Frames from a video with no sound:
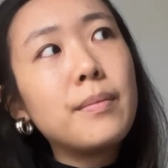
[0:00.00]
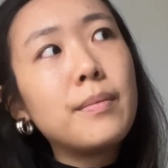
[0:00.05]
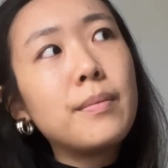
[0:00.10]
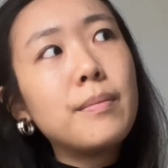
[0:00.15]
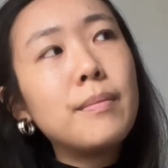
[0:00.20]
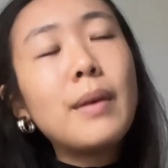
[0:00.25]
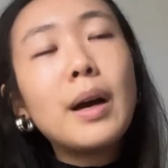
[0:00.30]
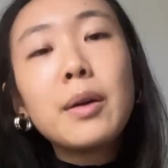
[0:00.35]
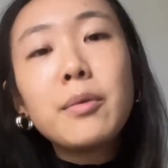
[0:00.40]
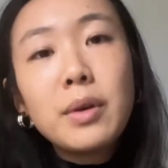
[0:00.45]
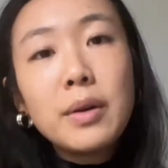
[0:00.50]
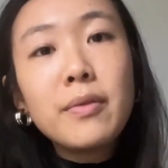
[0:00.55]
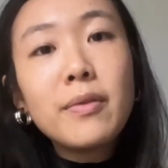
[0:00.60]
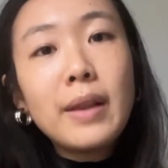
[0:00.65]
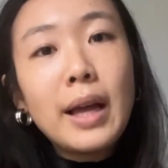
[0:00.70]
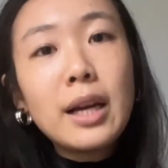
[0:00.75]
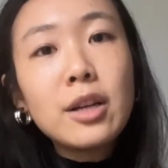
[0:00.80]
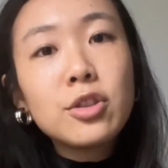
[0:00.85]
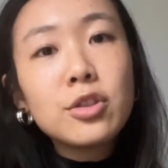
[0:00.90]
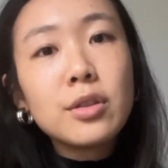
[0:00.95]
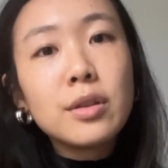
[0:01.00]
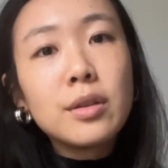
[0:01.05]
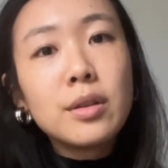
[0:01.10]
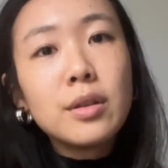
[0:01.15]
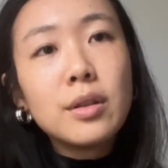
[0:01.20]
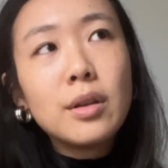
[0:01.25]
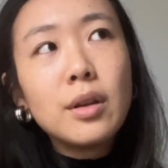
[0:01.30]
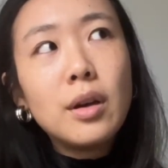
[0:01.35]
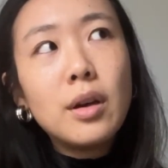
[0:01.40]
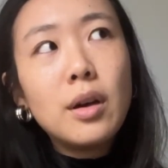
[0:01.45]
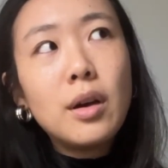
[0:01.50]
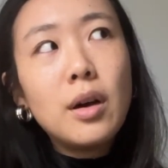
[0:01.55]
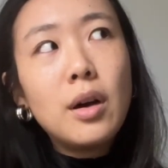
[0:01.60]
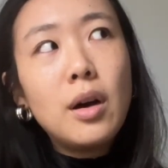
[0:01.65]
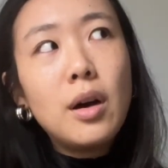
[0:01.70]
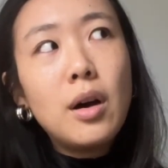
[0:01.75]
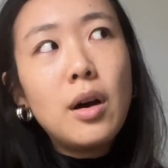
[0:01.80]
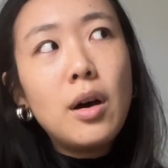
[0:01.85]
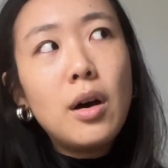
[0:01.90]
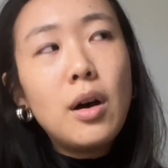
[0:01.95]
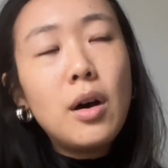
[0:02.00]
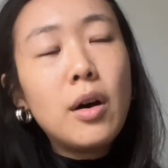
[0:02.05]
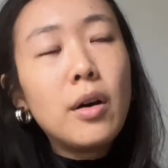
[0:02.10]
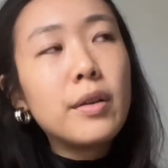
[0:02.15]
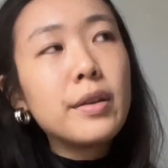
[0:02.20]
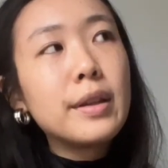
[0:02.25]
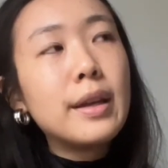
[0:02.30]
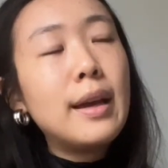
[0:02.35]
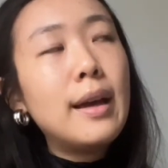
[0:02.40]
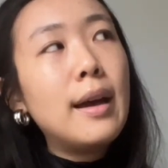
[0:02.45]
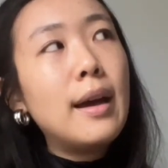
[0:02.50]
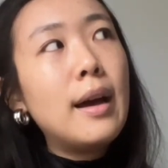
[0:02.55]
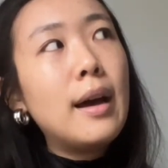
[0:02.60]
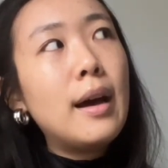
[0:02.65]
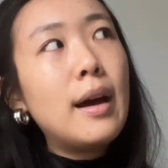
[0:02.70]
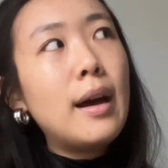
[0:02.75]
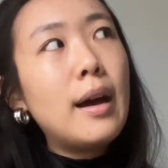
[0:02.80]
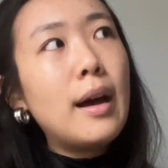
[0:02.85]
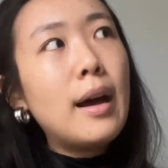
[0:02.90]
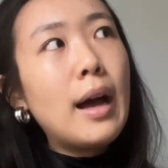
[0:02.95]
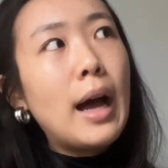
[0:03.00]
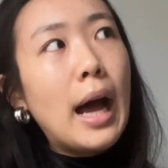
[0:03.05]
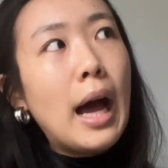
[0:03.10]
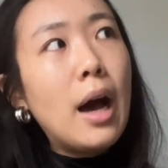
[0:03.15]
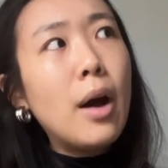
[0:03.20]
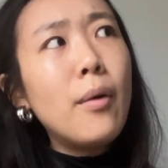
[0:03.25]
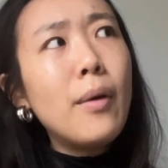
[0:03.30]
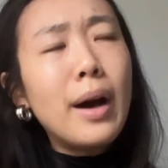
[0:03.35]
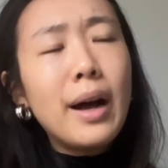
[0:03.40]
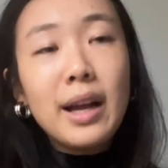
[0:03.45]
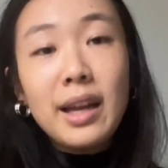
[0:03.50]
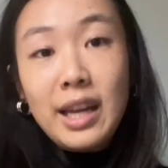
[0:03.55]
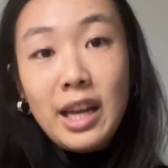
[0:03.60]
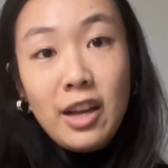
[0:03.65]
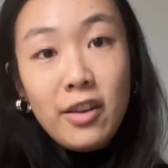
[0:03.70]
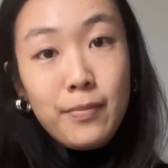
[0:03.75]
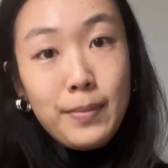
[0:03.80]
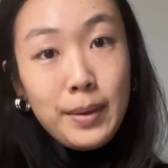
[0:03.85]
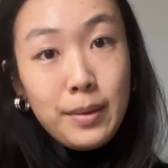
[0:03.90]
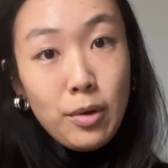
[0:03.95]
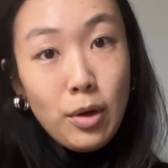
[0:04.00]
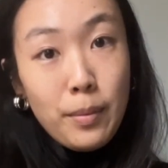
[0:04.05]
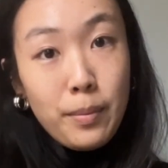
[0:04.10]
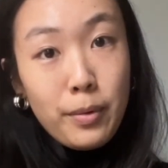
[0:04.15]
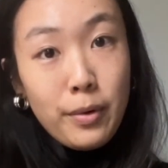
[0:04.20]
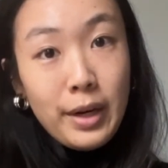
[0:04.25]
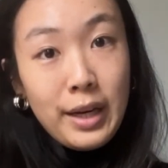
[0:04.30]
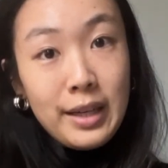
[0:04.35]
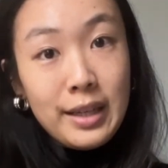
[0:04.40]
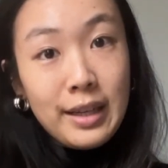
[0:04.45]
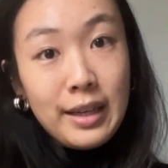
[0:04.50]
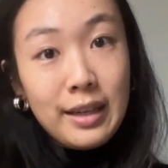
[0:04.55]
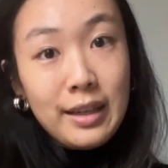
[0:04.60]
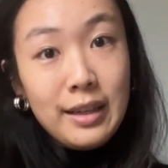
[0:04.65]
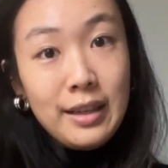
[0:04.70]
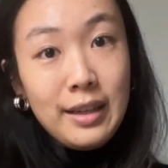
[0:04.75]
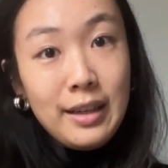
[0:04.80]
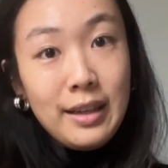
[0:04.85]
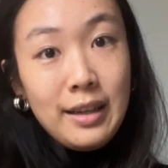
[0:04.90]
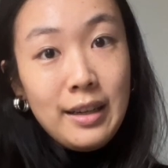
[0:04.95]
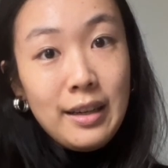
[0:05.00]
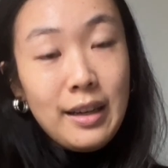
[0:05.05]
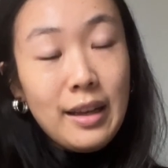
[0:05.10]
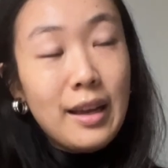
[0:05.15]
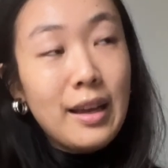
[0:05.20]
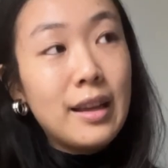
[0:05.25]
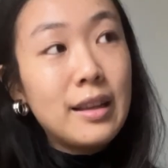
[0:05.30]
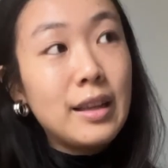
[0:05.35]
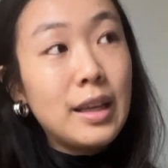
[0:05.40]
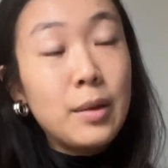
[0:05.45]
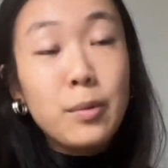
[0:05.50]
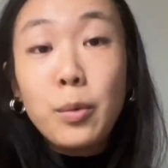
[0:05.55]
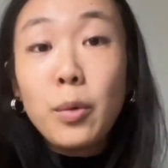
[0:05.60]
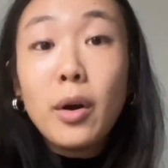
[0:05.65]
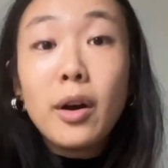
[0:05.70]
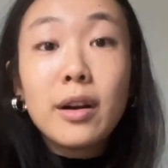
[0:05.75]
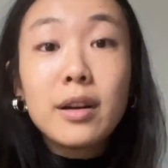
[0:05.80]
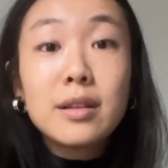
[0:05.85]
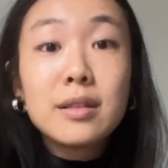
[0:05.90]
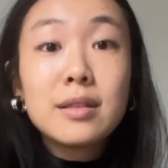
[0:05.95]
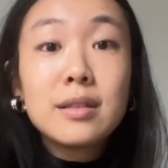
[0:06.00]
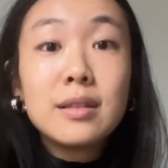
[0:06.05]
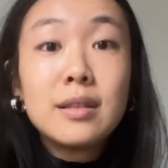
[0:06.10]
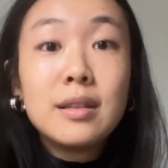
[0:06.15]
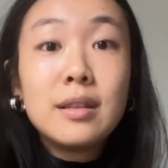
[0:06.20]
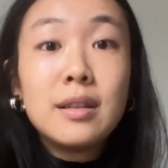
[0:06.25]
my reflection on how I have been operating, and it works.